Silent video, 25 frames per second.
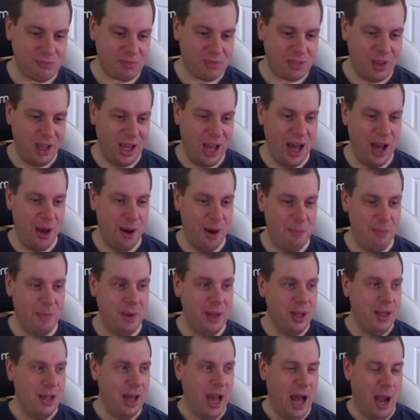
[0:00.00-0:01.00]
I'm
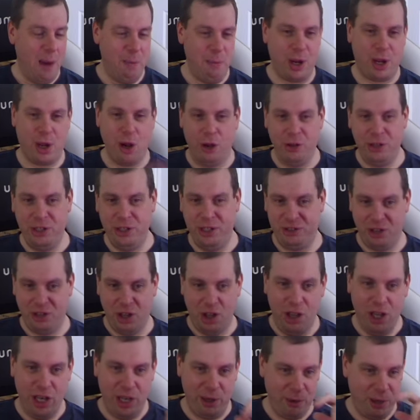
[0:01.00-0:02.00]
recording this
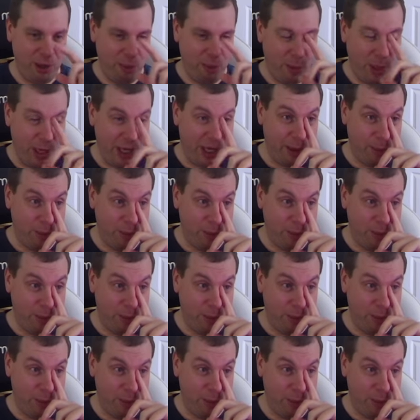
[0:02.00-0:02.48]
earlier in the week.